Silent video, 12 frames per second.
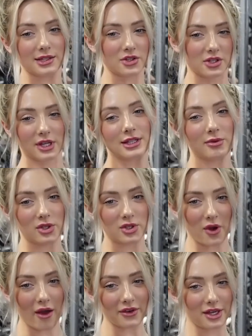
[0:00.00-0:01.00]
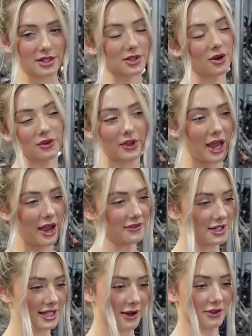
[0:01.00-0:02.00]
it just gets to be too heavy, so I have
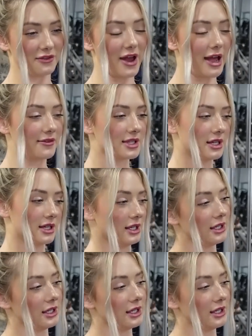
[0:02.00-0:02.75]
to stay with the 5s.